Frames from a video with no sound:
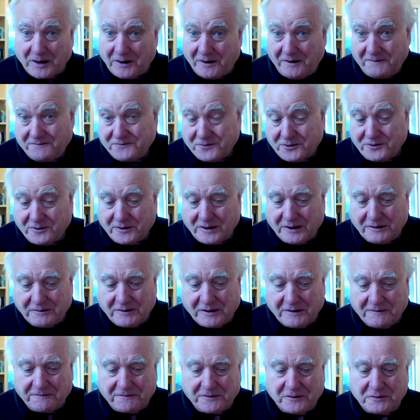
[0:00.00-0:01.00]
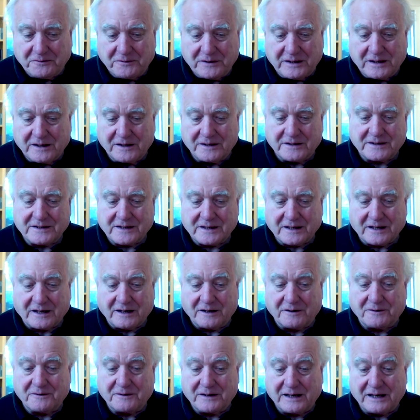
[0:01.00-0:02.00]
After all, only a few years
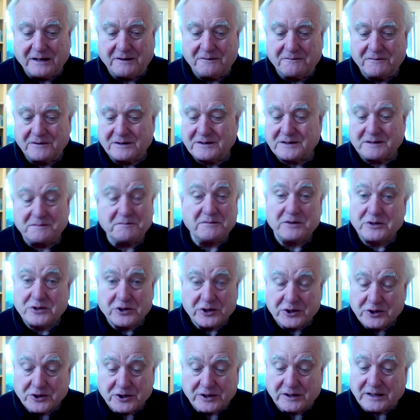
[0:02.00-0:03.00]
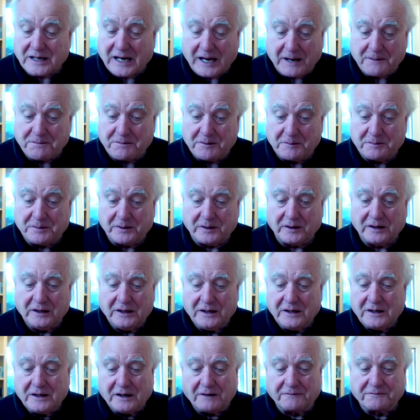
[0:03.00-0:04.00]
ago, he was a magician capable
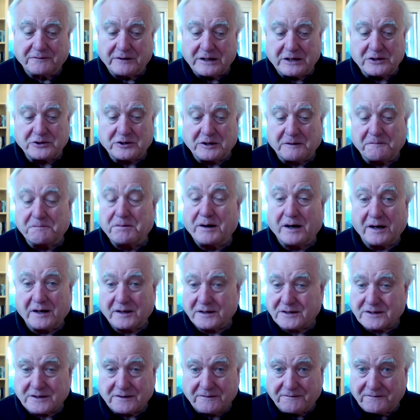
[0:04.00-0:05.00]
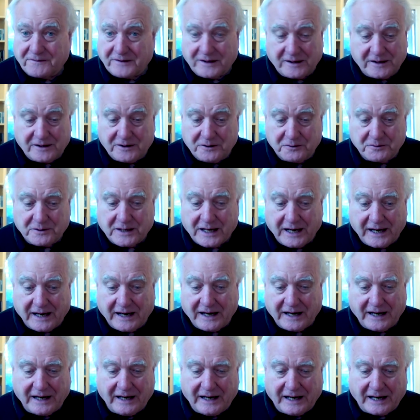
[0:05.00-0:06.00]
of reaching parts of the
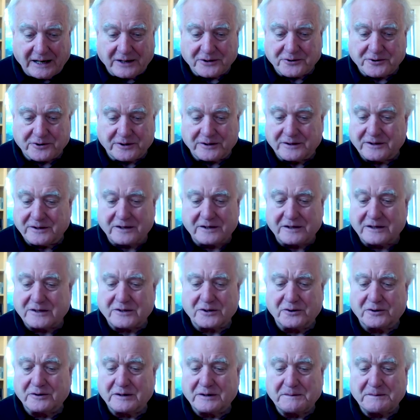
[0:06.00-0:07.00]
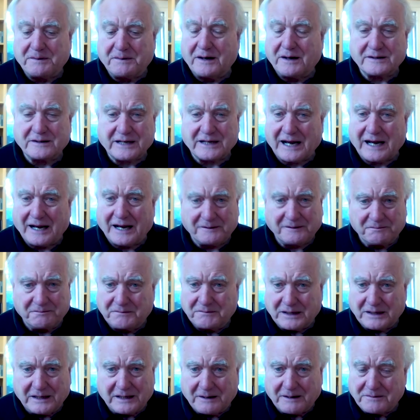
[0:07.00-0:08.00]
UK electorate that the Tory party hadn't
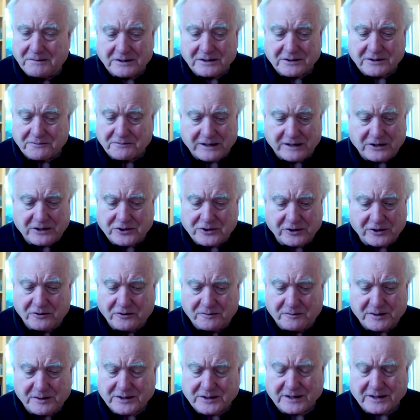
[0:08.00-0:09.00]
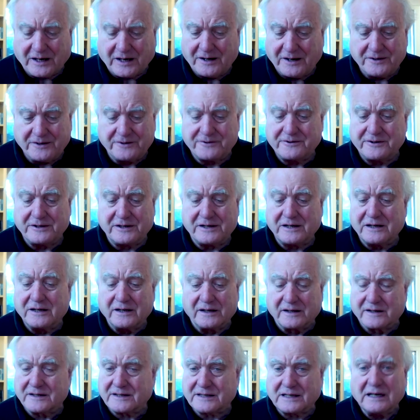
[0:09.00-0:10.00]
been able to reach in almost 100
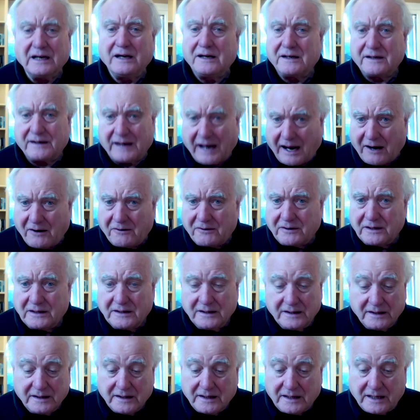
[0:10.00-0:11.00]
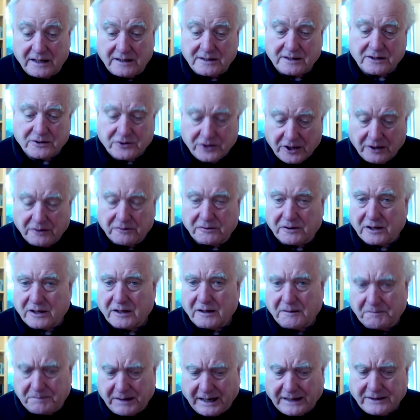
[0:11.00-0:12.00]
years. Now, he's a joke,
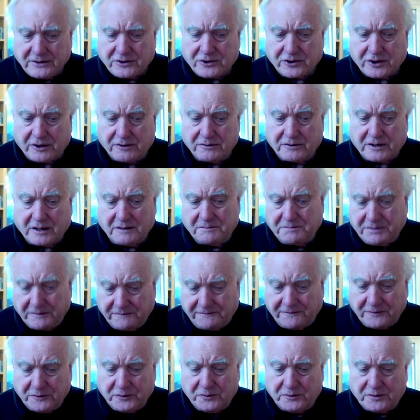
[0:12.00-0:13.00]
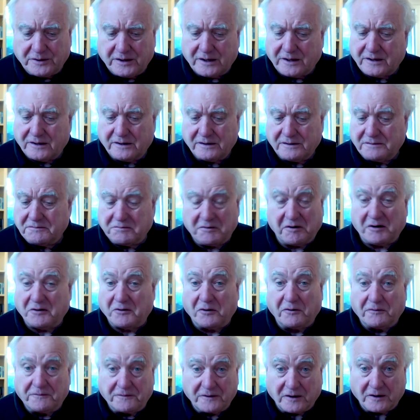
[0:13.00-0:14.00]
a bad joke, a buffoon, and an
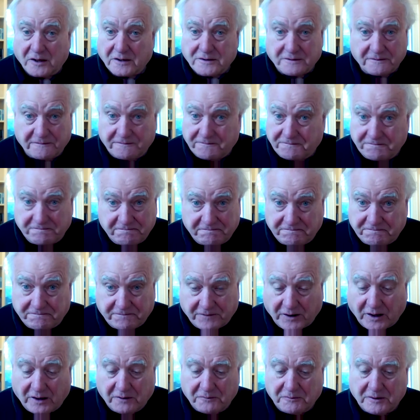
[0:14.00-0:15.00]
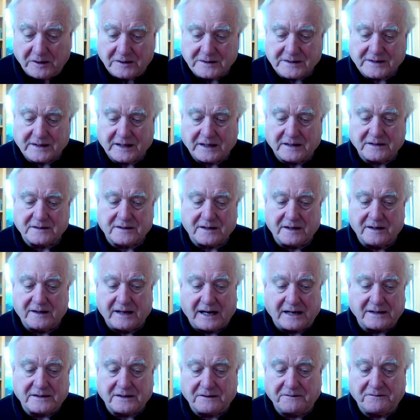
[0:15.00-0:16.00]
awful lot of far worse things than
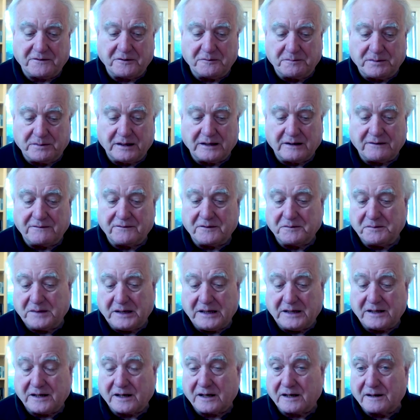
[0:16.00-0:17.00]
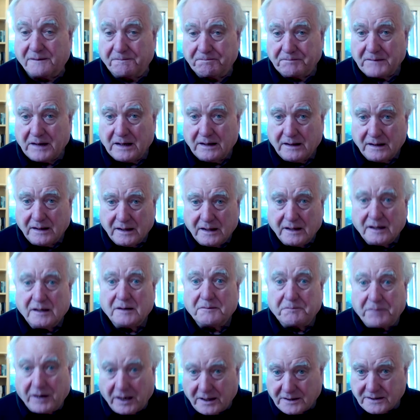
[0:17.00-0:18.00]
that, if you believe the media.
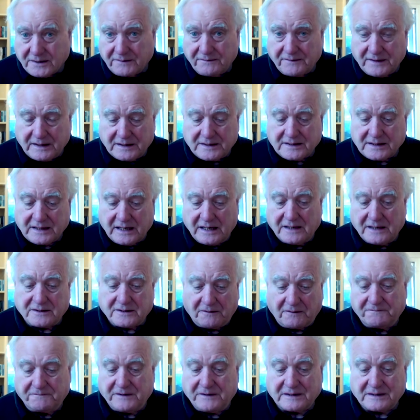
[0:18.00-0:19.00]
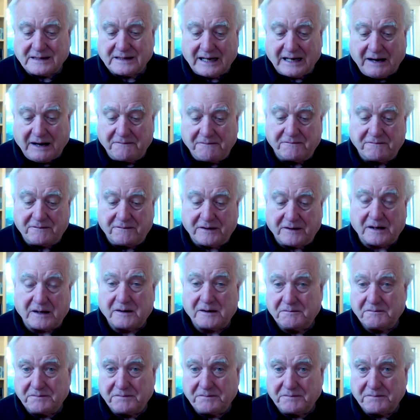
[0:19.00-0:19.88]
Part of this is obviously envy.